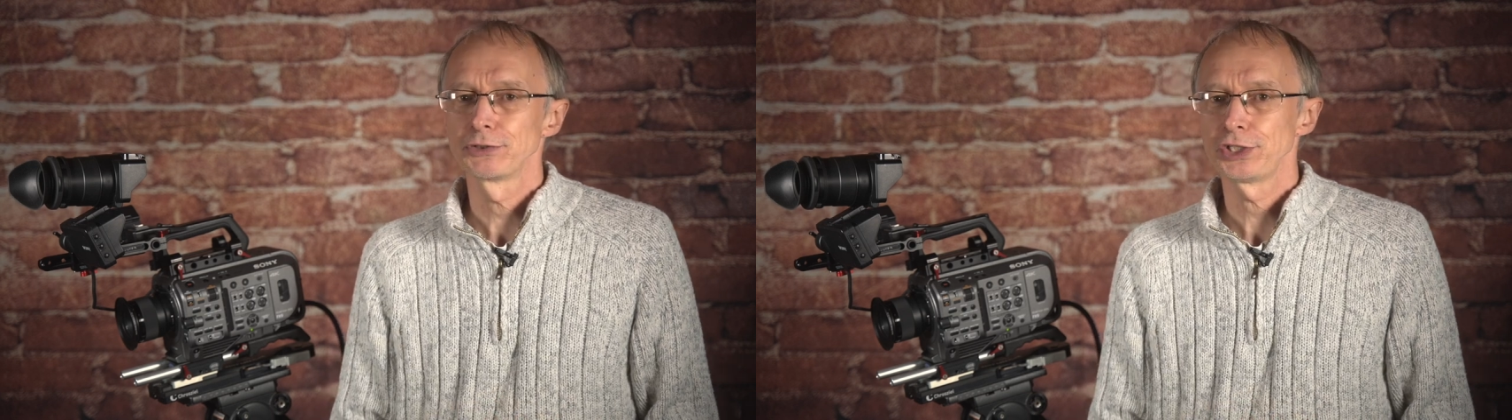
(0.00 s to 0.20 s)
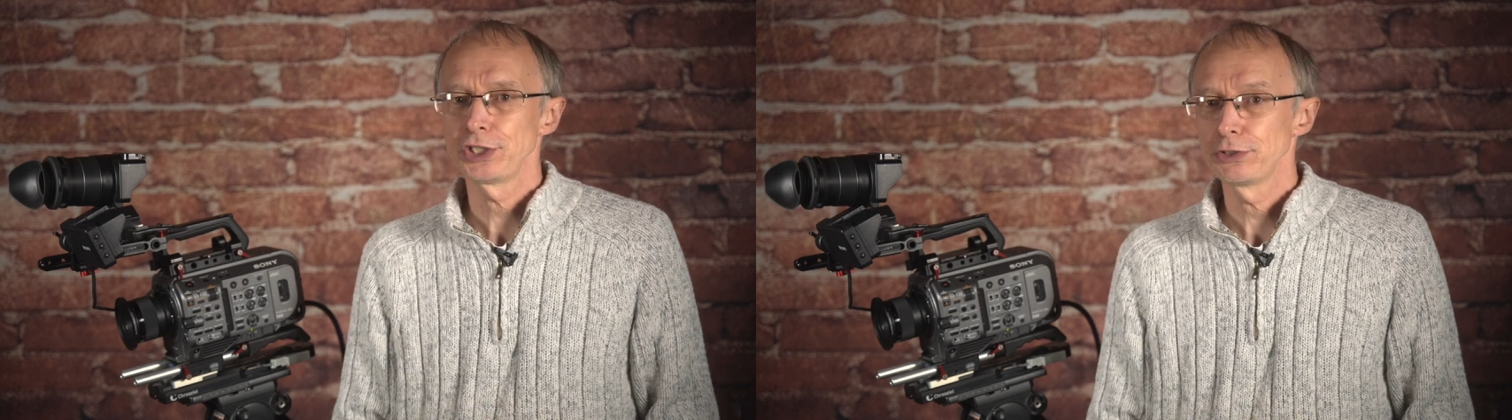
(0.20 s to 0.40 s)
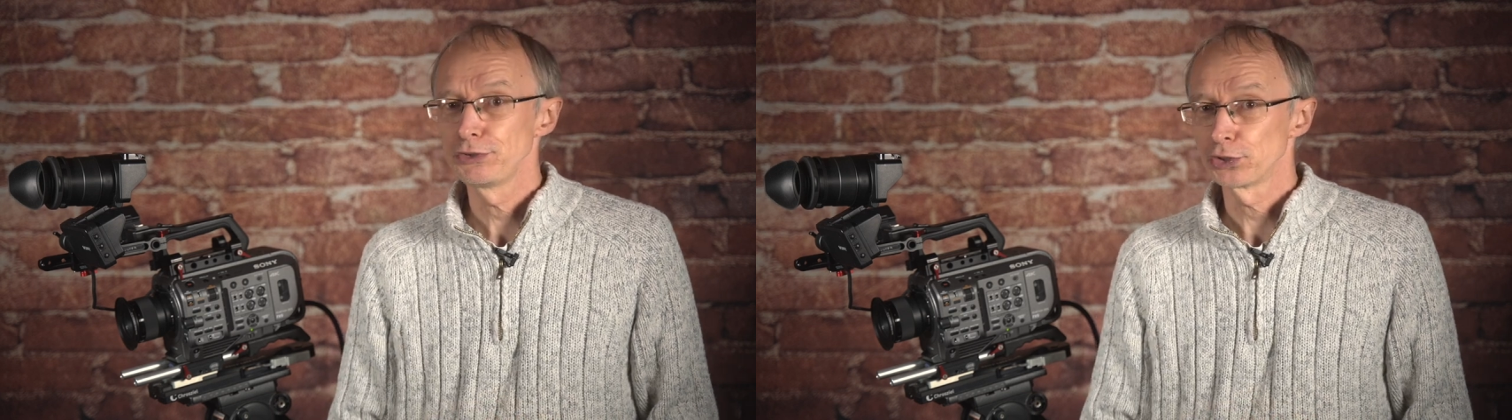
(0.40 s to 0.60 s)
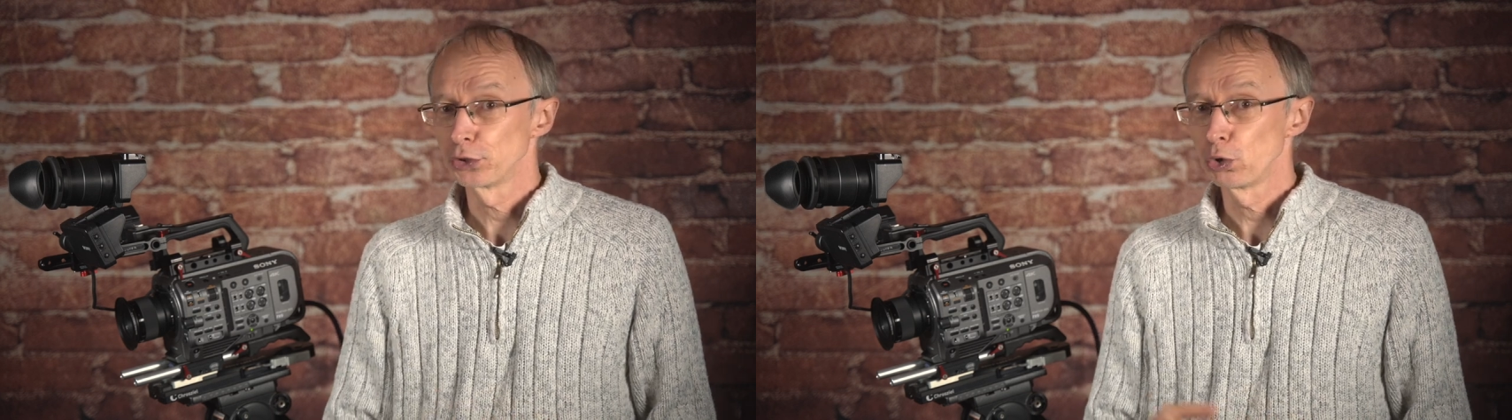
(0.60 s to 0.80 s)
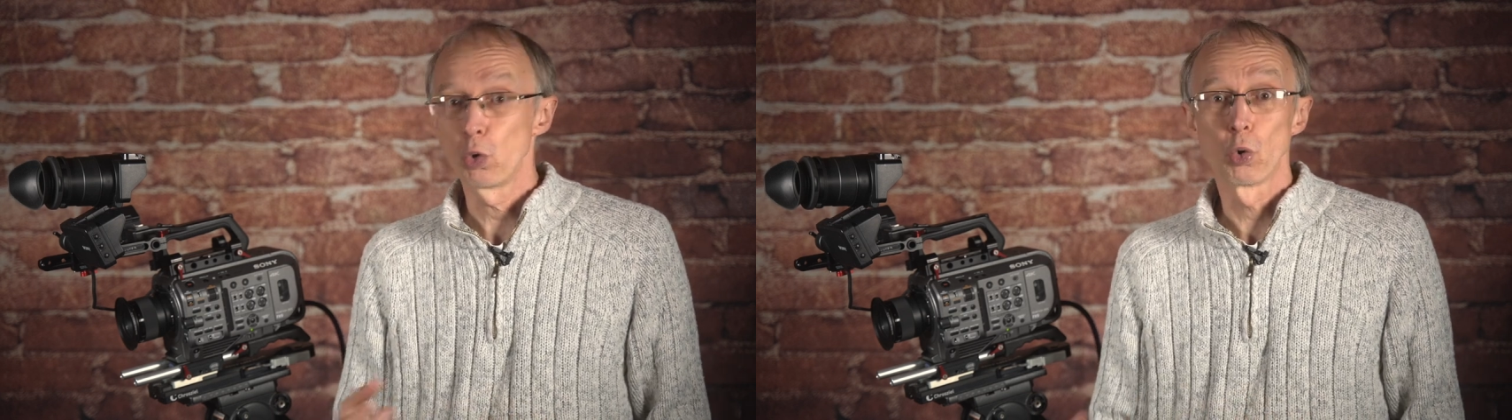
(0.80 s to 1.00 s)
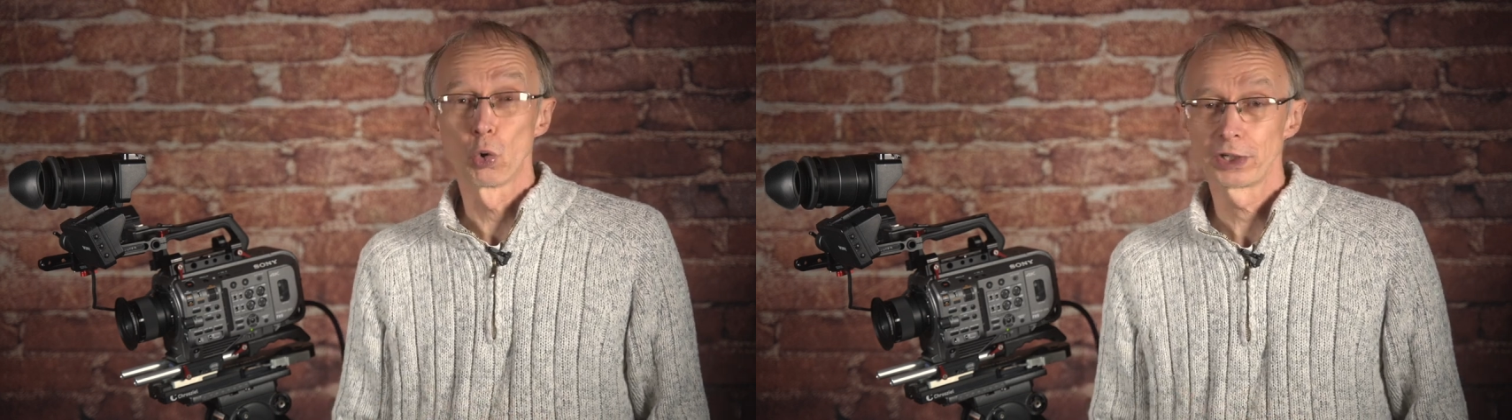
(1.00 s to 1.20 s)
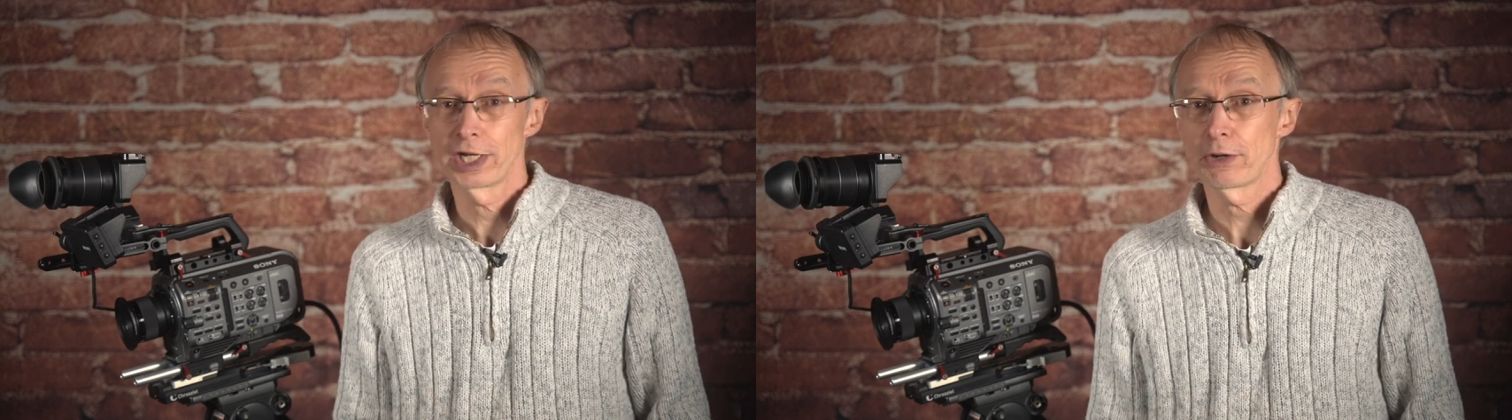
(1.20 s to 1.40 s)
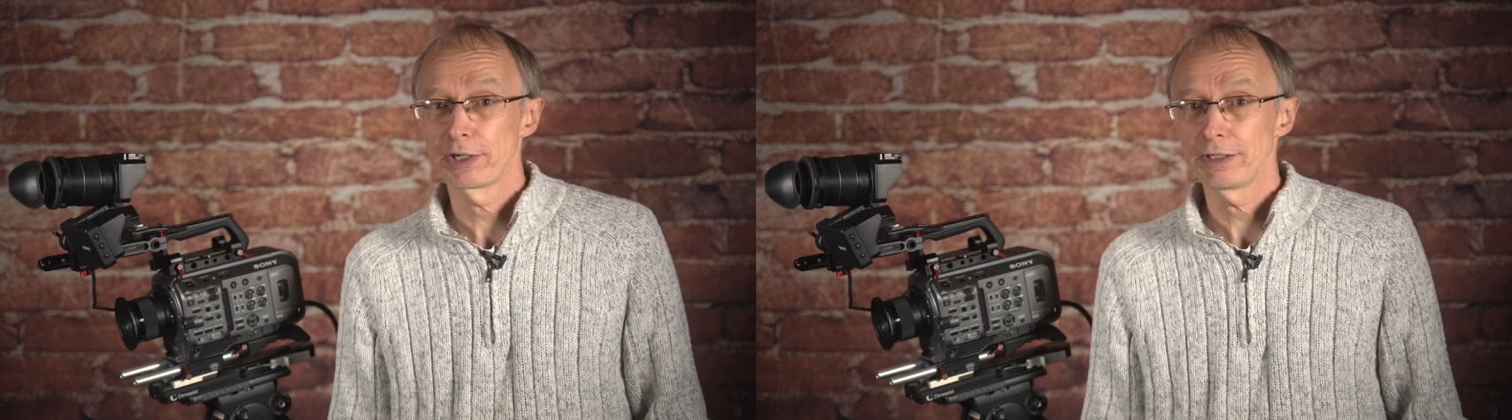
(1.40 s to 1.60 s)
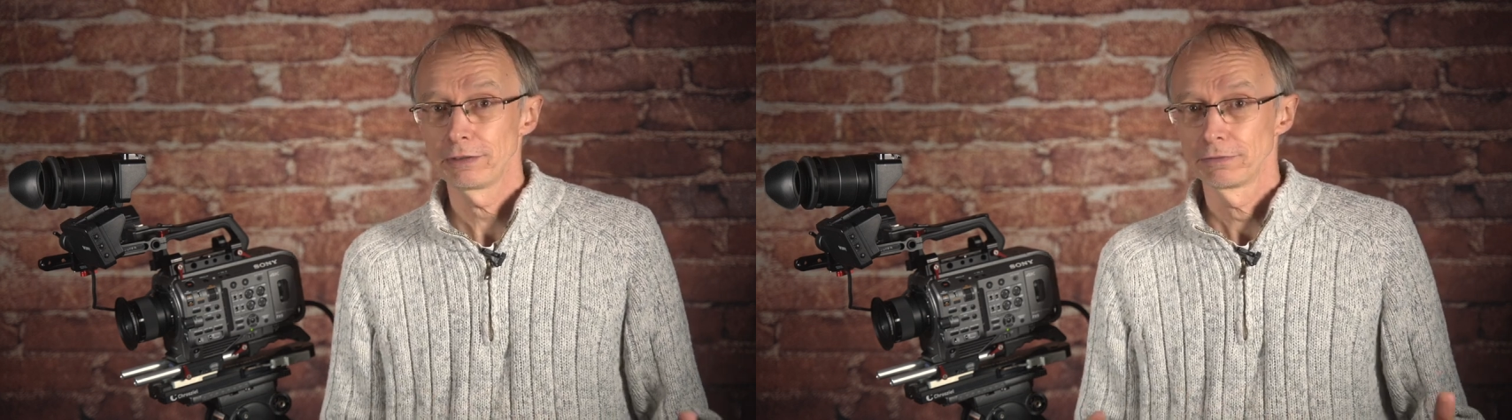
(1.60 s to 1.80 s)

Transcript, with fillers: to use on an ordinary